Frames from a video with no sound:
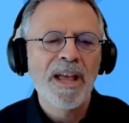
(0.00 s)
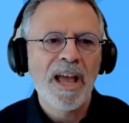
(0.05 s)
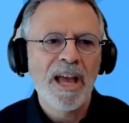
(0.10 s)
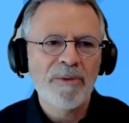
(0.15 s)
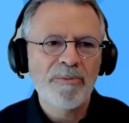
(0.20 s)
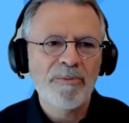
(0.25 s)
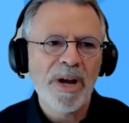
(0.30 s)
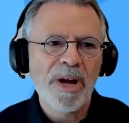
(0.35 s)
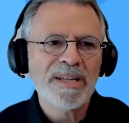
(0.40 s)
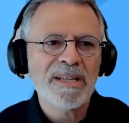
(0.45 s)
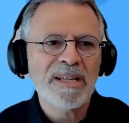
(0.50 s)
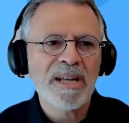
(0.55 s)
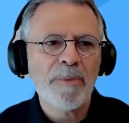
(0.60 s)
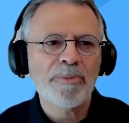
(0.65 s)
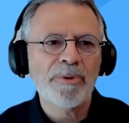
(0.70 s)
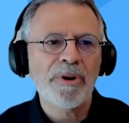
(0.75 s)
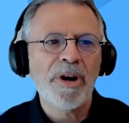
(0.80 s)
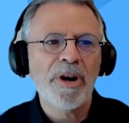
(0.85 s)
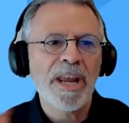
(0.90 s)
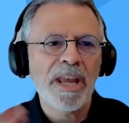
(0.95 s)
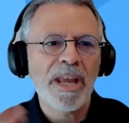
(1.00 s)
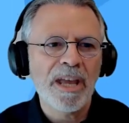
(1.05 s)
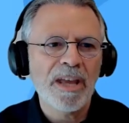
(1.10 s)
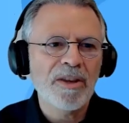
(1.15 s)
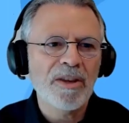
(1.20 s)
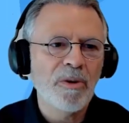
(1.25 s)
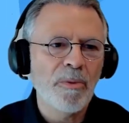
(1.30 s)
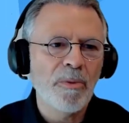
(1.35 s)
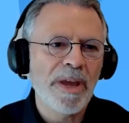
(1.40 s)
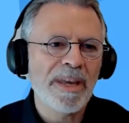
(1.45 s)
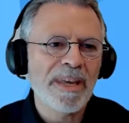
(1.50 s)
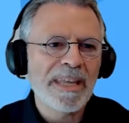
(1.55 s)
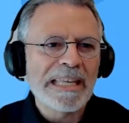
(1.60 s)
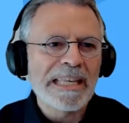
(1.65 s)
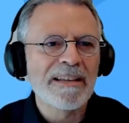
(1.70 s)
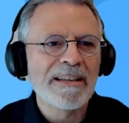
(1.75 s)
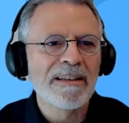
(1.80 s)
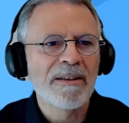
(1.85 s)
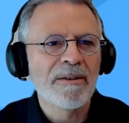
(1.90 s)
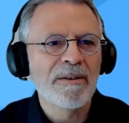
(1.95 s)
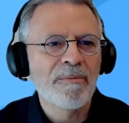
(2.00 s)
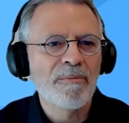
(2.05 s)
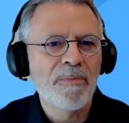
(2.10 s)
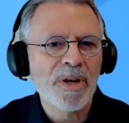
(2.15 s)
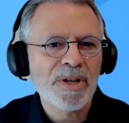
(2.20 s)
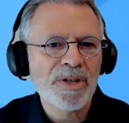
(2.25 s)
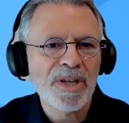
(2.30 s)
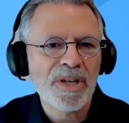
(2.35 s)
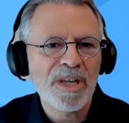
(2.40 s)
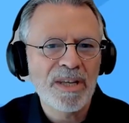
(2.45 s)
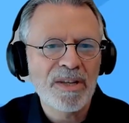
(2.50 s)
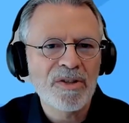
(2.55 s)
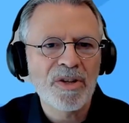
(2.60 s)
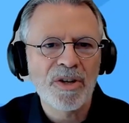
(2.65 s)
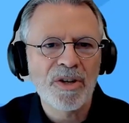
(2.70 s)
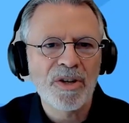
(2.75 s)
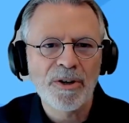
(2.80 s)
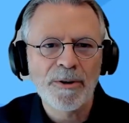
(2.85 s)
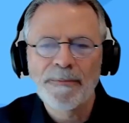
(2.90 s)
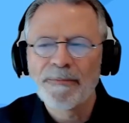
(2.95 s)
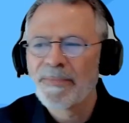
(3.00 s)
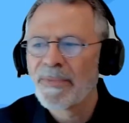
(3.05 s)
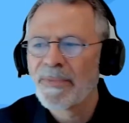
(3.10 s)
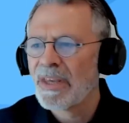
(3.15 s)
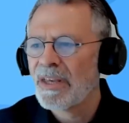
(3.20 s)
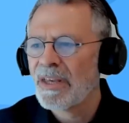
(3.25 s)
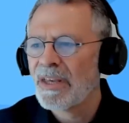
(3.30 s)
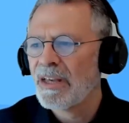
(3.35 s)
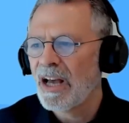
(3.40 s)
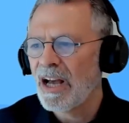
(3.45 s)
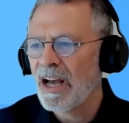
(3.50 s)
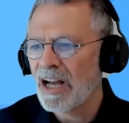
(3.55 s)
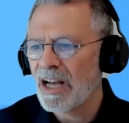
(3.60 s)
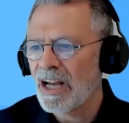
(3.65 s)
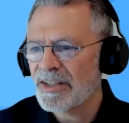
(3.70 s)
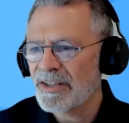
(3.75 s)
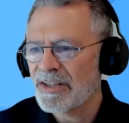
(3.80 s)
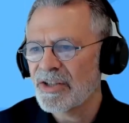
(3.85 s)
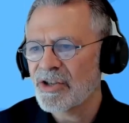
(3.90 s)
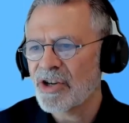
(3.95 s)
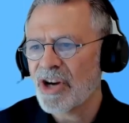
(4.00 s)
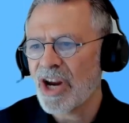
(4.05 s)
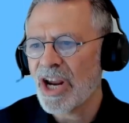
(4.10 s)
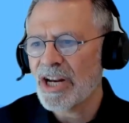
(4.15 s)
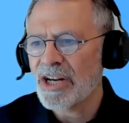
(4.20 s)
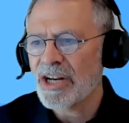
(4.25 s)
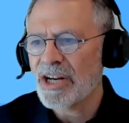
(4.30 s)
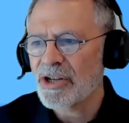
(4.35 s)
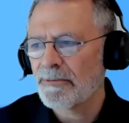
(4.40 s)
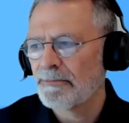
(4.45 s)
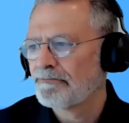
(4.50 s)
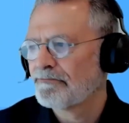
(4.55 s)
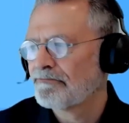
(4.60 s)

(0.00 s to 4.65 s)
and by separating it, you make it much easier to change.